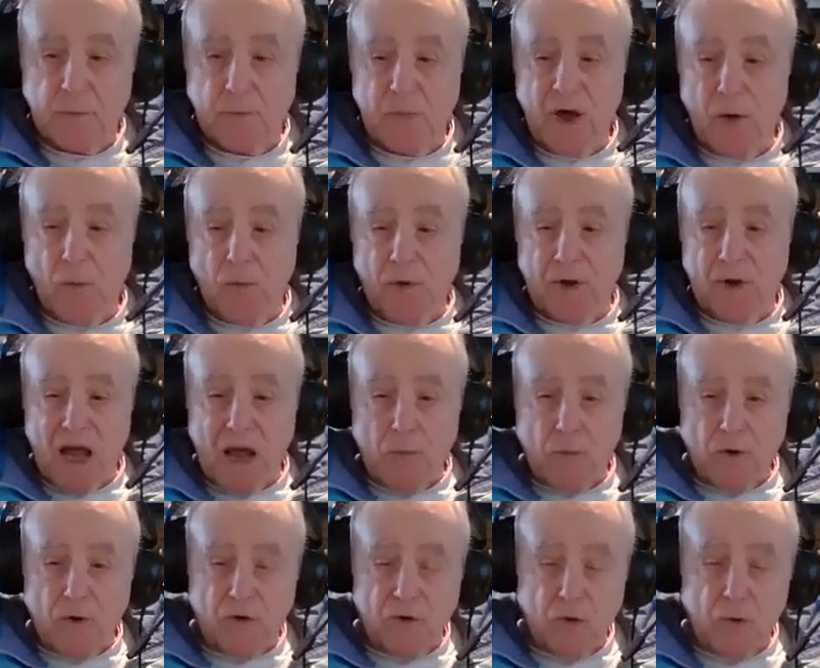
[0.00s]
But what I
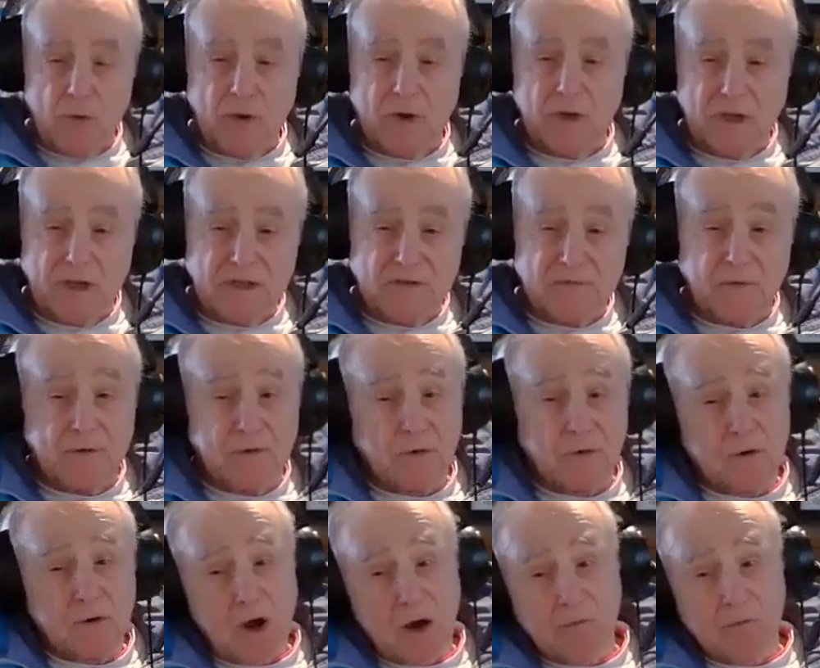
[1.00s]
would do, at least for your
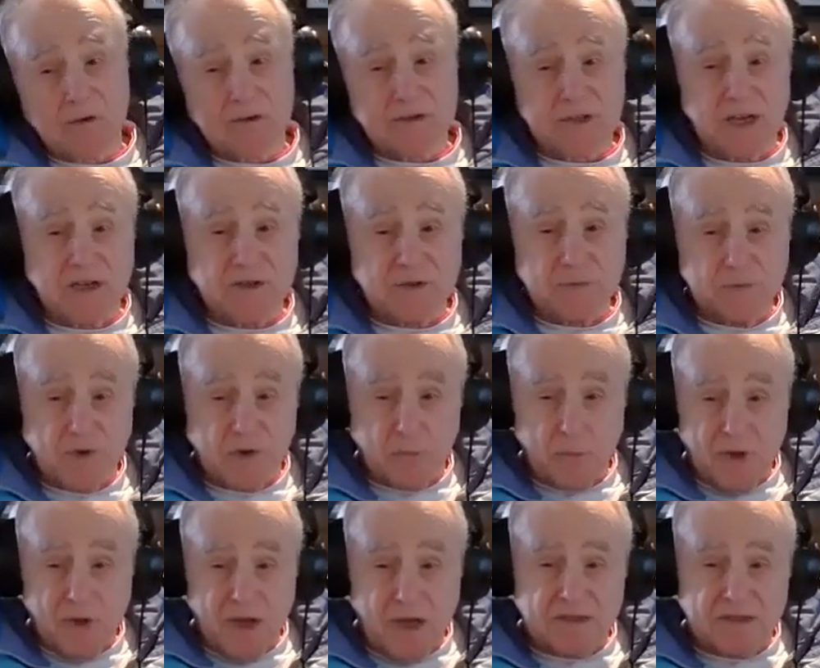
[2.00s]
conversation with
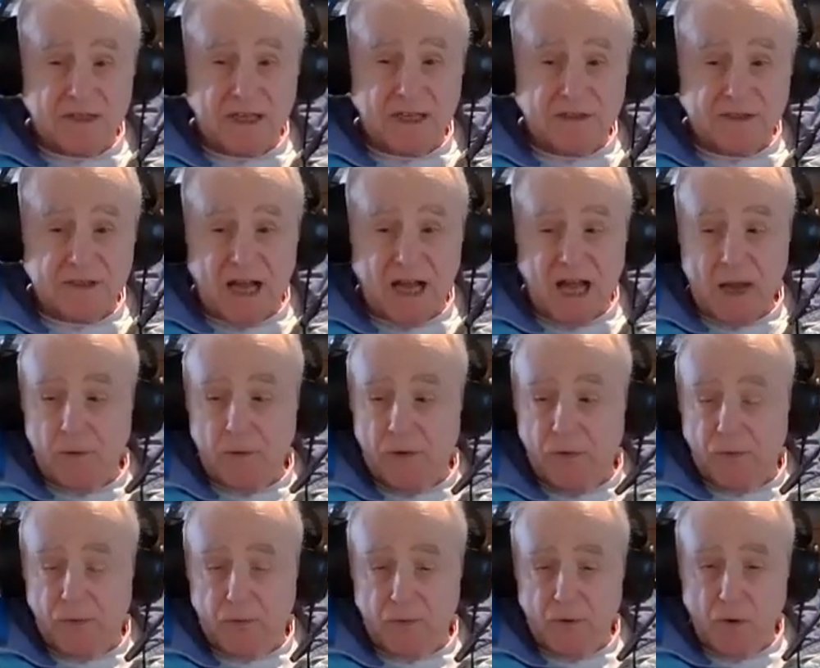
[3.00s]
me, is I
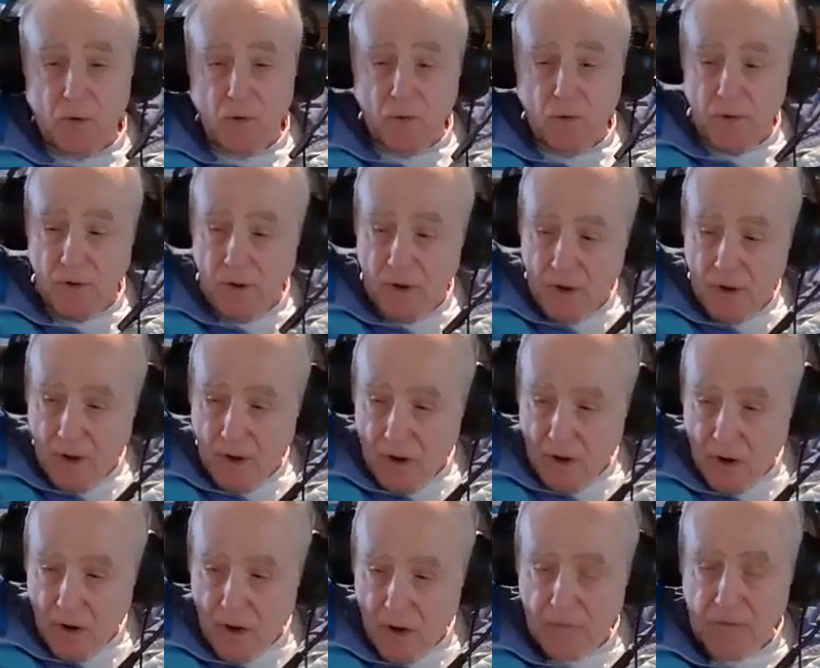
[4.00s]
would throw
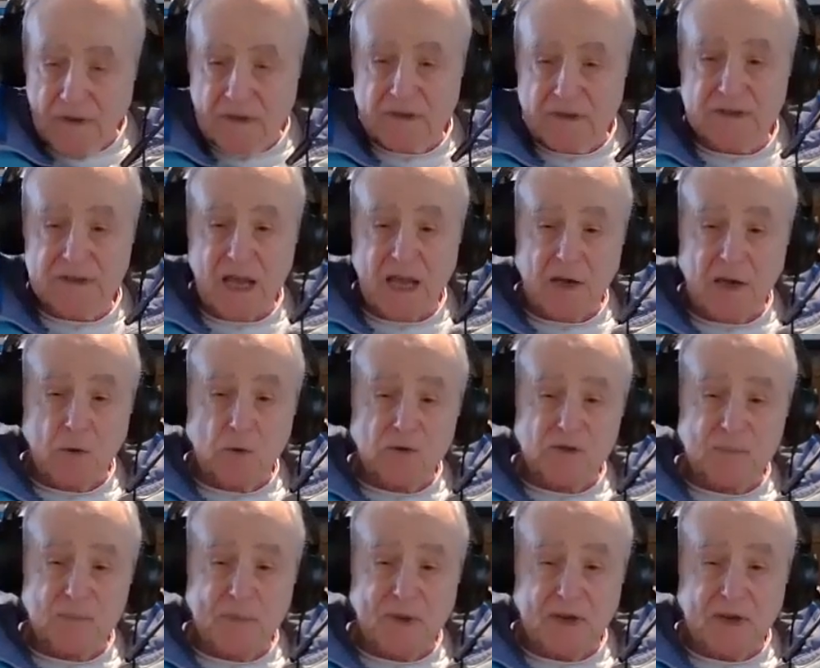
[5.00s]
all these psycho
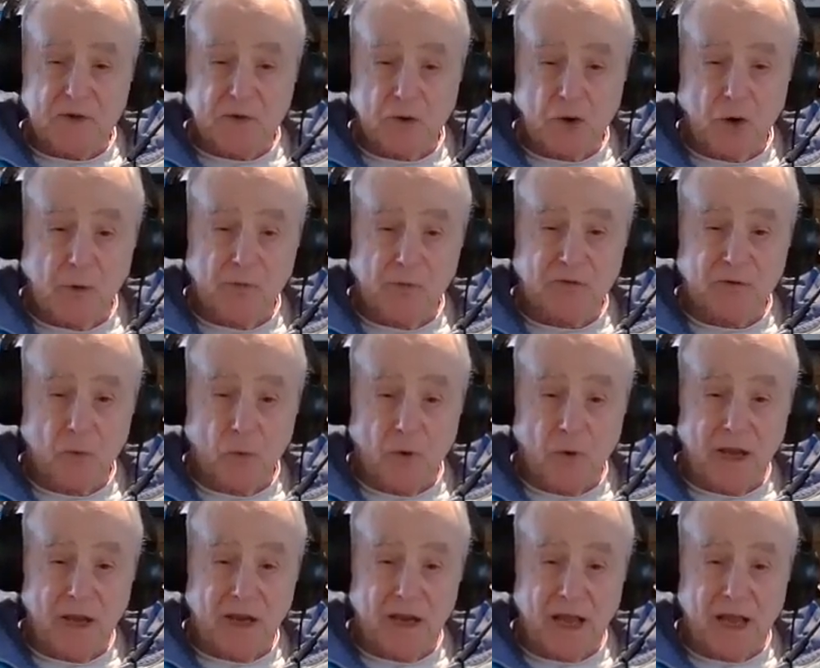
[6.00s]
speak terms
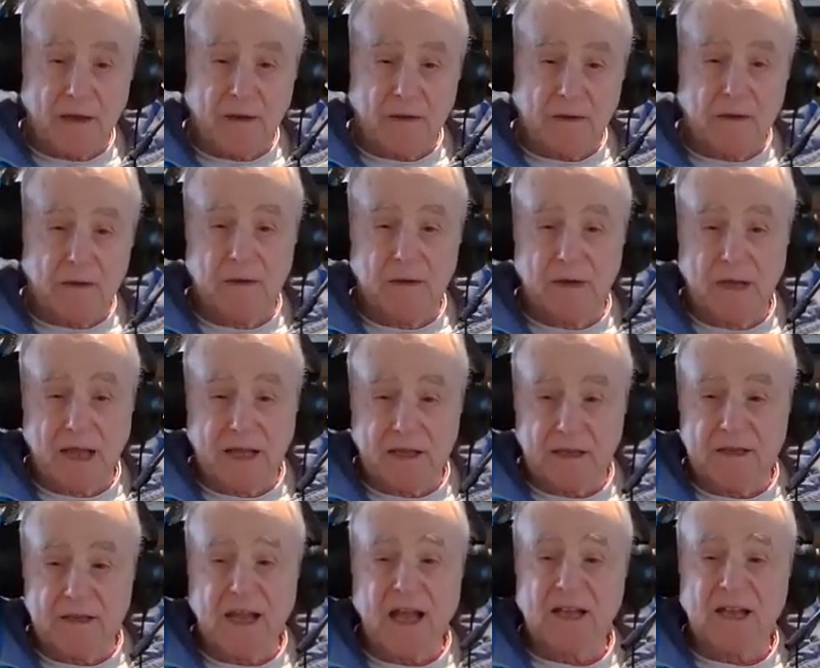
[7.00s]
away, like like
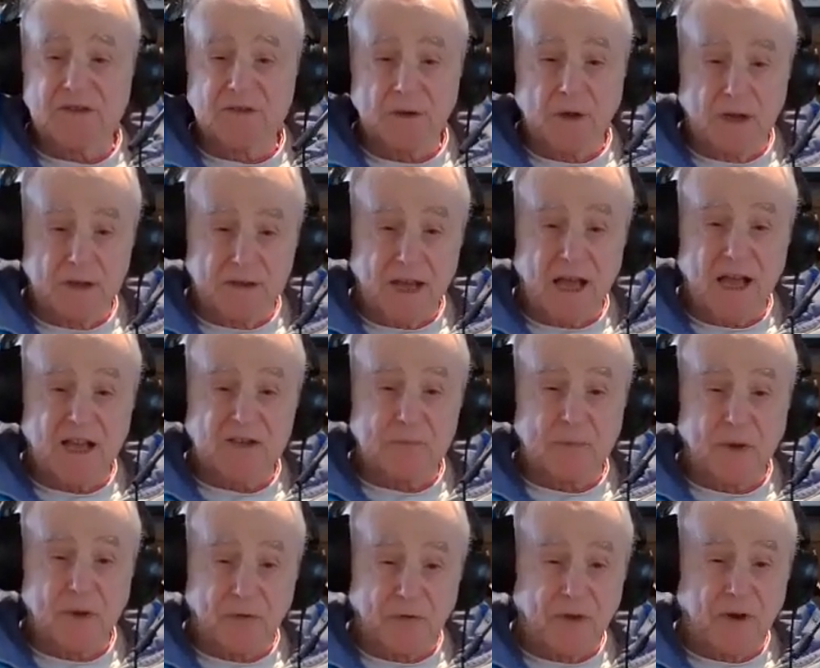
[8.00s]
okay. Attach, okay.
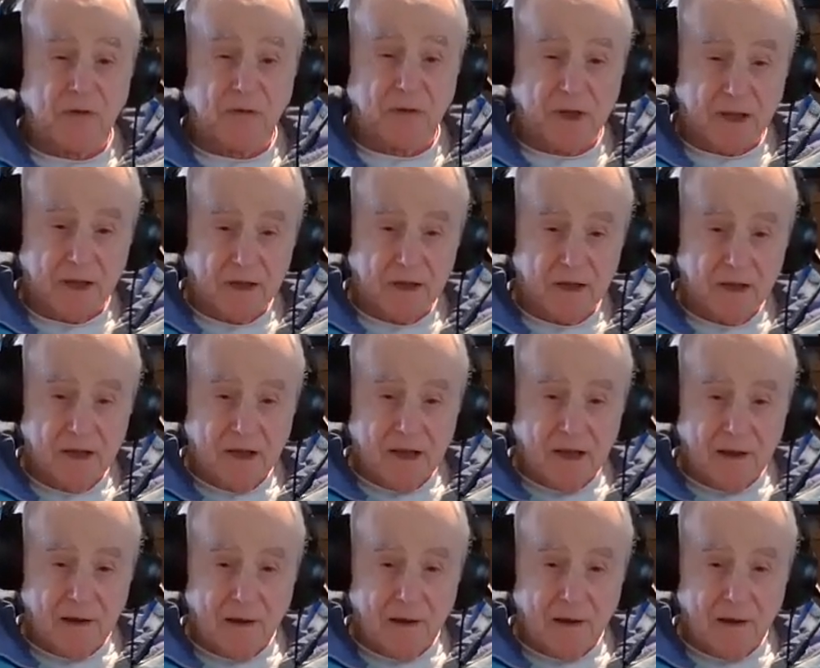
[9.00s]
attachment theory. Okay.